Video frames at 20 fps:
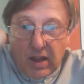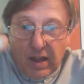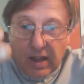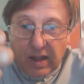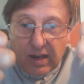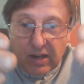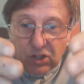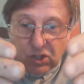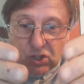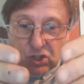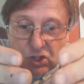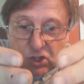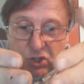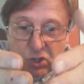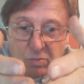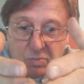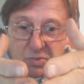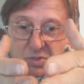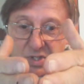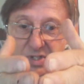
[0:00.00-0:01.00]
and it
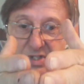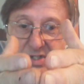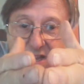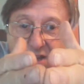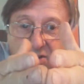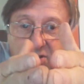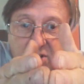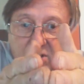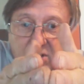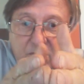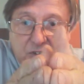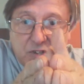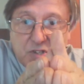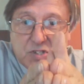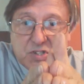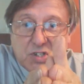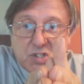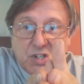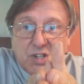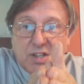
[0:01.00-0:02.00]
zooms it down into
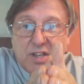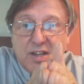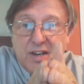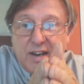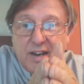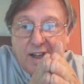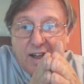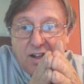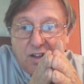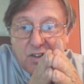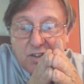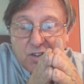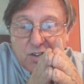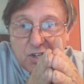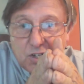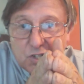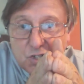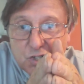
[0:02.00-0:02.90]
this little canal and it